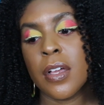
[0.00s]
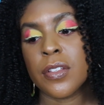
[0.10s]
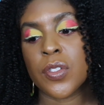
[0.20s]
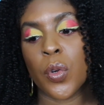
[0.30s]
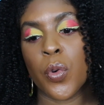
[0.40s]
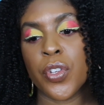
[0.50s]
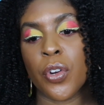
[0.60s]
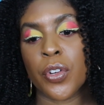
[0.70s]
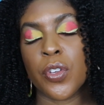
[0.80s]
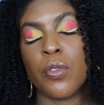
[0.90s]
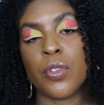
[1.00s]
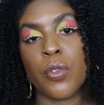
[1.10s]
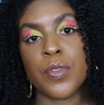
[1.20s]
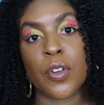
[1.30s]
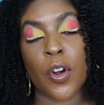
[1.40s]
so your
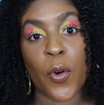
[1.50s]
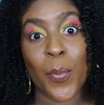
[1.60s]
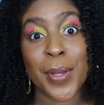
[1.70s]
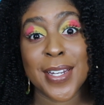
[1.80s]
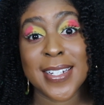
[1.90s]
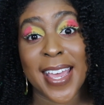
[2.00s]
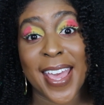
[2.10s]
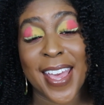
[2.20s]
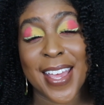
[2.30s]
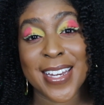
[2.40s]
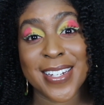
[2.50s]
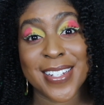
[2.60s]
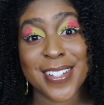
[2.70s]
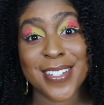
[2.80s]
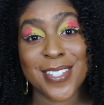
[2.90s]
cuticles are opened and
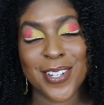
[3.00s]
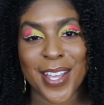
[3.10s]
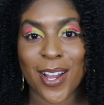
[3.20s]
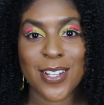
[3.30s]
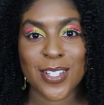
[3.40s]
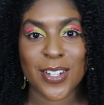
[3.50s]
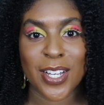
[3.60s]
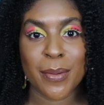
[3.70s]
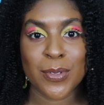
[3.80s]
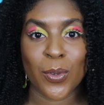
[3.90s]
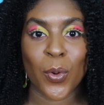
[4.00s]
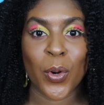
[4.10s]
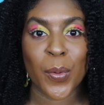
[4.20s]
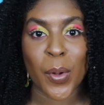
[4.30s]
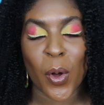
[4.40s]
your hair is going to
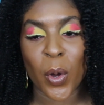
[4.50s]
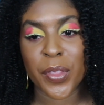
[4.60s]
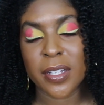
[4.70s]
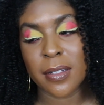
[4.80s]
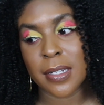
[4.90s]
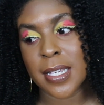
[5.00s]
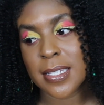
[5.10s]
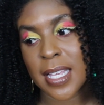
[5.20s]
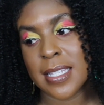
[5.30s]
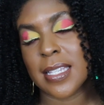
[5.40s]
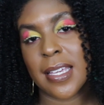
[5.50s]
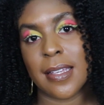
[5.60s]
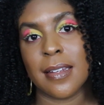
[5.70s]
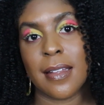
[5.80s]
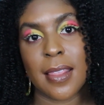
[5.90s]
absorb all the goodness that's
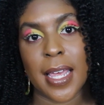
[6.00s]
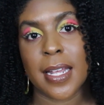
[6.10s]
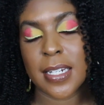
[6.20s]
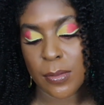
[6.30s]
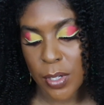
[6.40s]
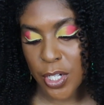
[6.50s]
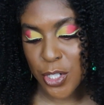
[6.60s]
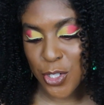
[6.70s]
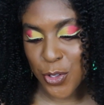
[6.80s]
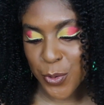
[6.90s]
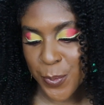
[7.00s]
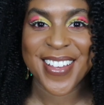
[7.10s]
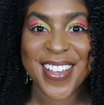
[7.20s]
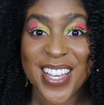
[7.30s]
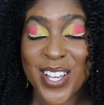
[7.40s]
in that deep conditioner.
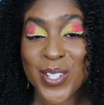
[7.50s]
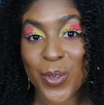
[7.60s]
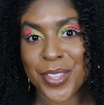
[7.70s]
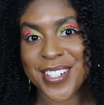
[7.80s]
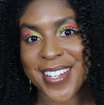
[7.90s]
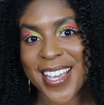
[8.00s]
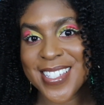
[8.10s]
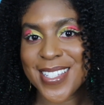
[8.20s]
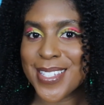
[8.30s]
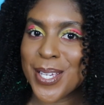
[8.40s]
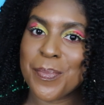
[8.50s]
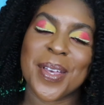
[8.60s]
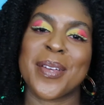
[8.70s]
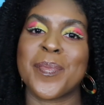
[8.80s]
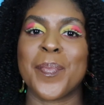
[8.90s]
So the next tip
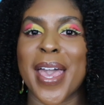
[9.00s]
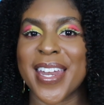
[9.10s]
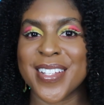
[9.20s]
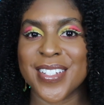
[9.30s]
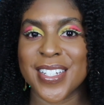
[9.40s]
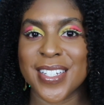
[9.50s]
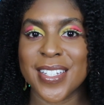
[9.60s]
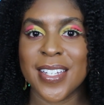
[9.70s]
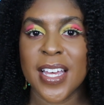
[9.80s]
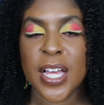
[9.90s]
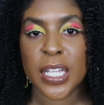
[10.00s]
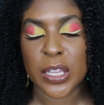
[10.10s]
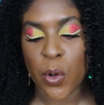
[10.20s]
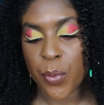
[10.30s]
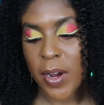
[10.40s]
in managing
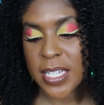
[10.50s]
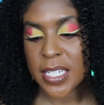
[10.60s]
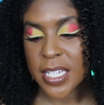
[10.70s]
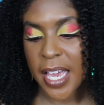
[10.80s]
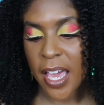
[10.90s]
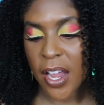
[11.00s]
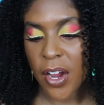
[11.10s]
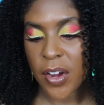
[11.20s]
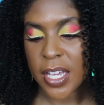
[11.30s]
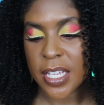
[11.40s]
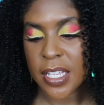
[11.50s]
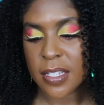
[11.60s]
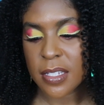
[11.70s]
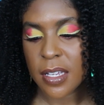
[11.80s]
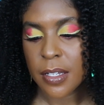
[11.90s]
low porosity hair
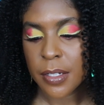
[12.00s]
is